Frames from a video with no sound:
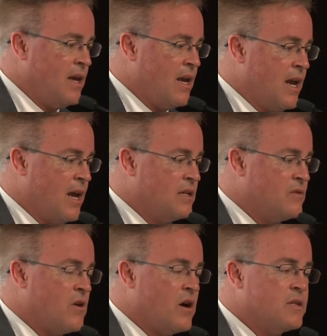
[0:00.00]
And as
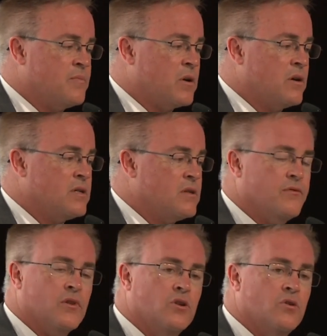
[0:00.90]
far as PRRS and
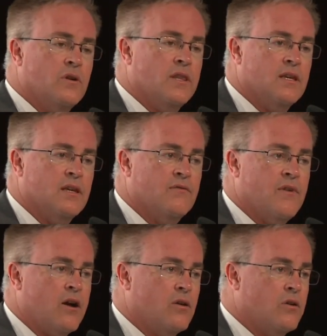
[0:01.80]
flu and the
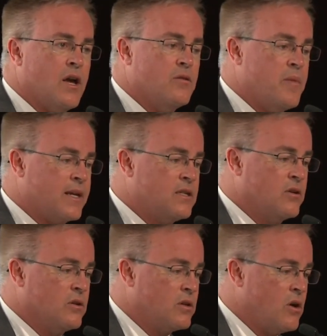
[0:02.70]
viral or other
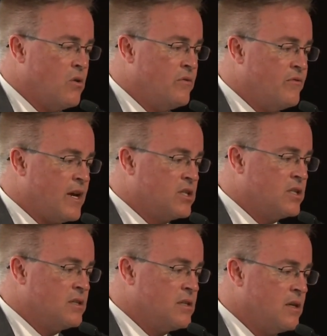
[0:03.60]
bacterial
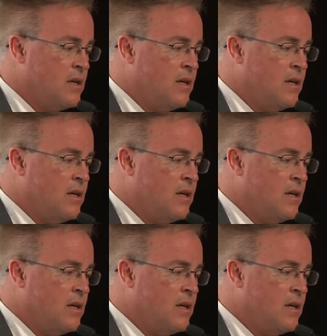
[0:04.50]
co-infections,